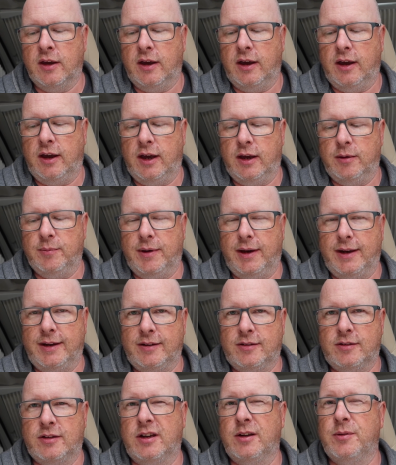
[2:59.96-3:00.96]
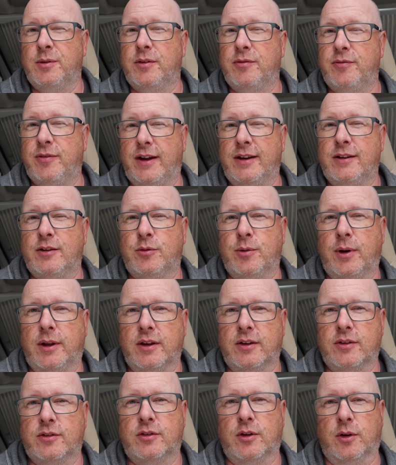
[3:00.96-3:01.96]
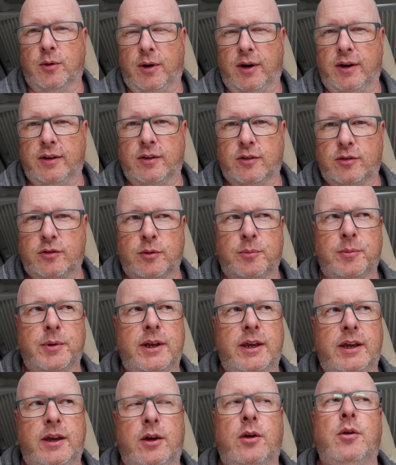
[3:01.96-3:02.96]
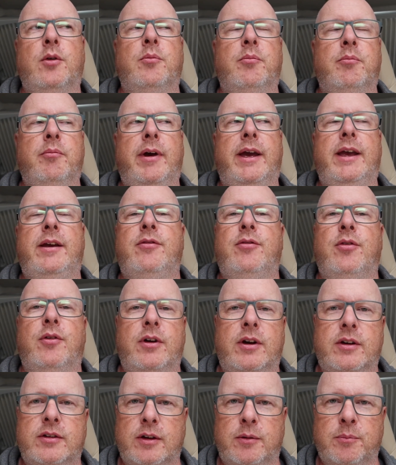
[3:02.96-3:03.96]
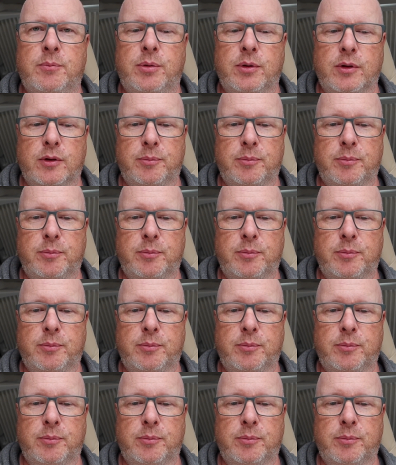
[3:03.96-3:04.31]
and it's to do with van dwellers. So either somebody who may, for example,